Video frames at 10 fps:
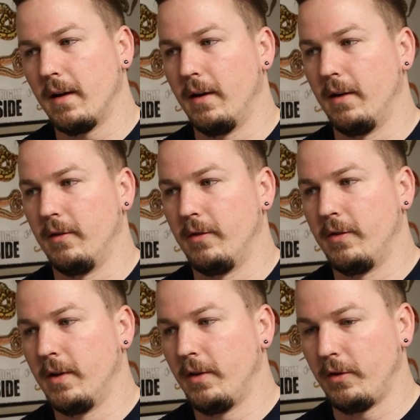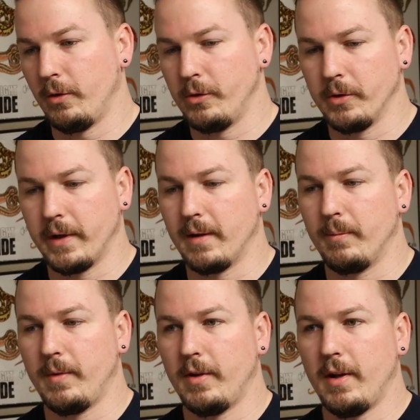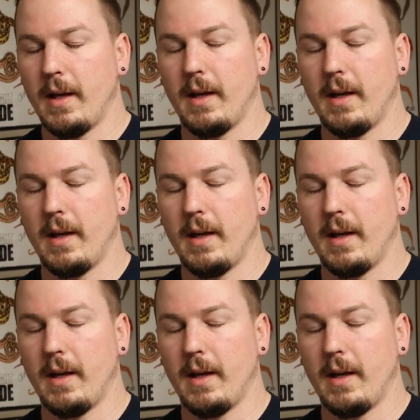of Zoo Dreams